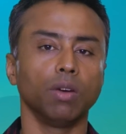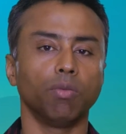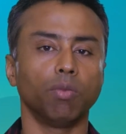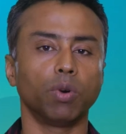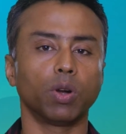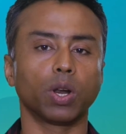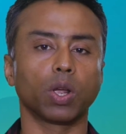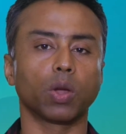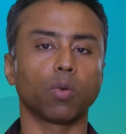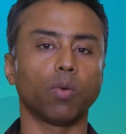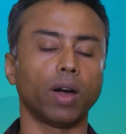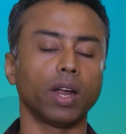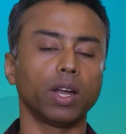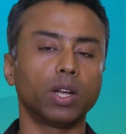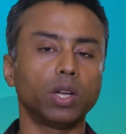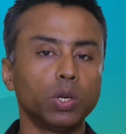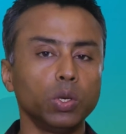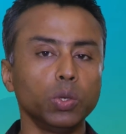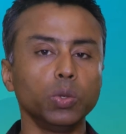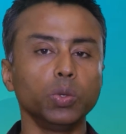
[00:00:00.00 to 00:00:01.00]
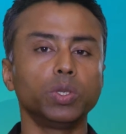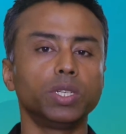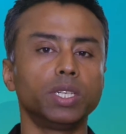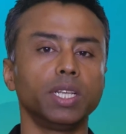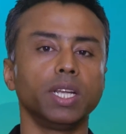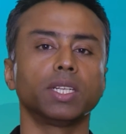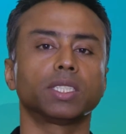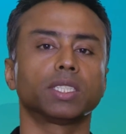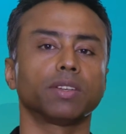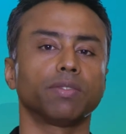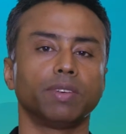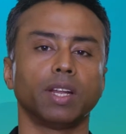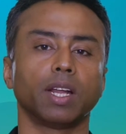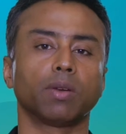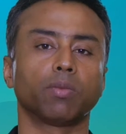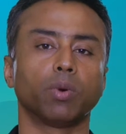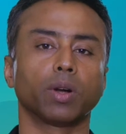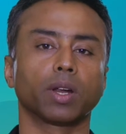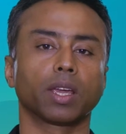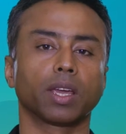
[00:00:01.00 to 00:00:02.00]
would require 2 tiers of
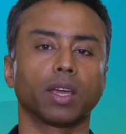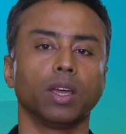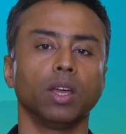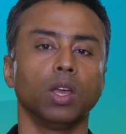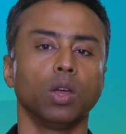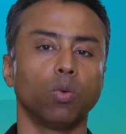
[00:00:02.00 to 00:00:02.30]
networking,